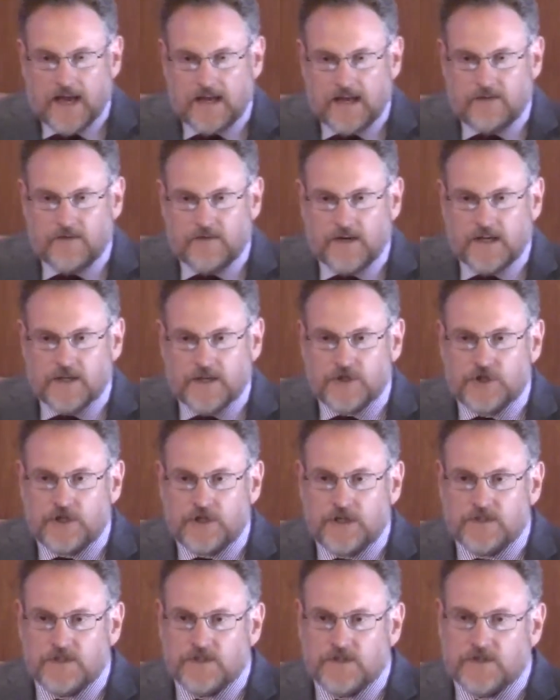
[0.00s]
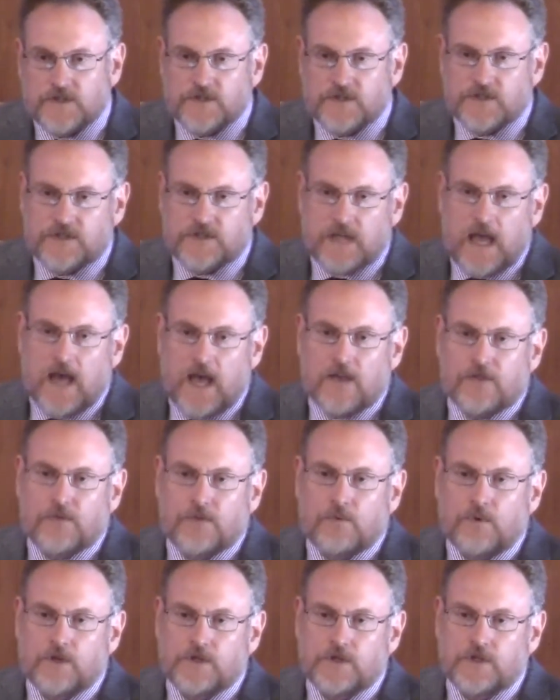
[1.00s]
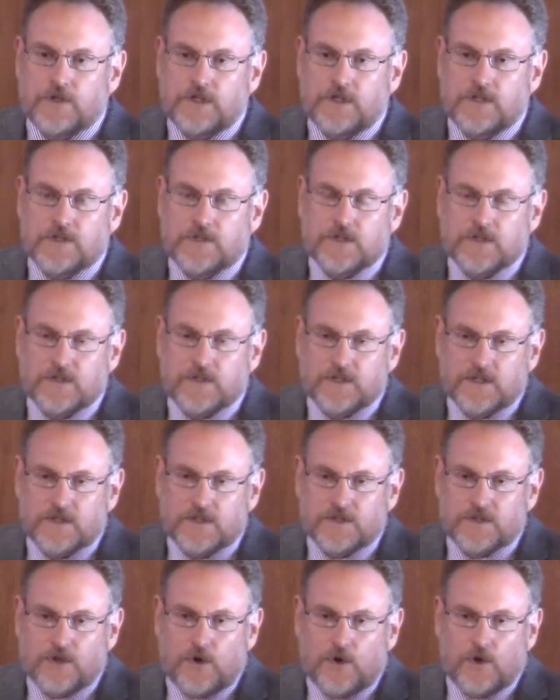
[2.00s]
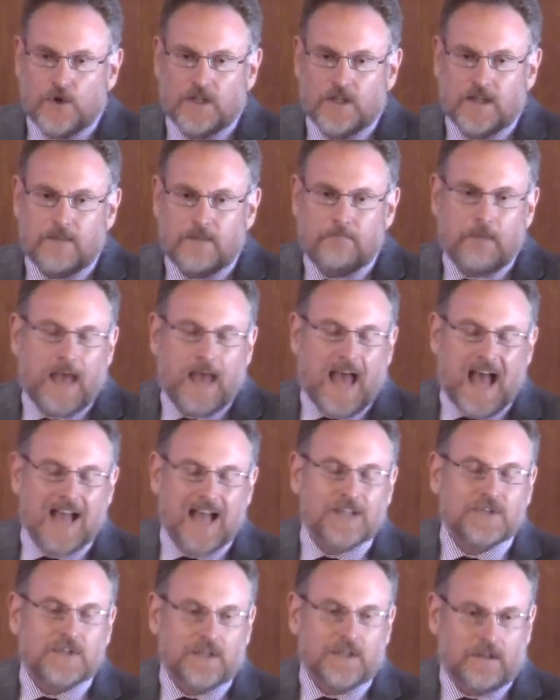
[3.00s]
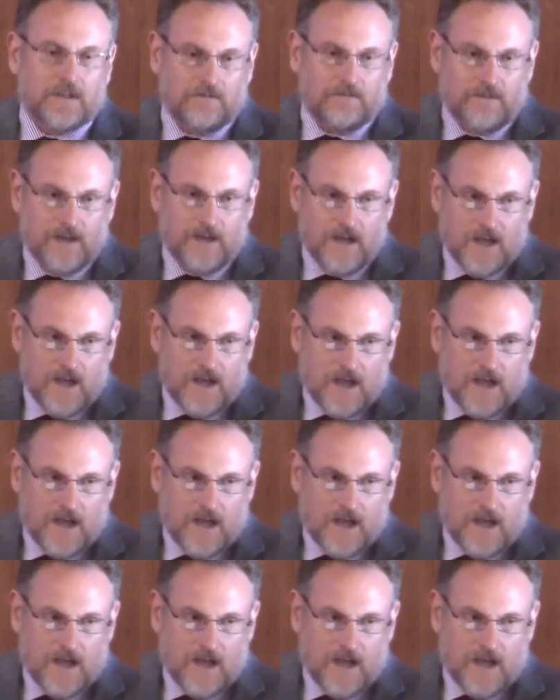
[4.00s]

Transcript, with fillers: and even in Jesus' death, when Jesus is totally passive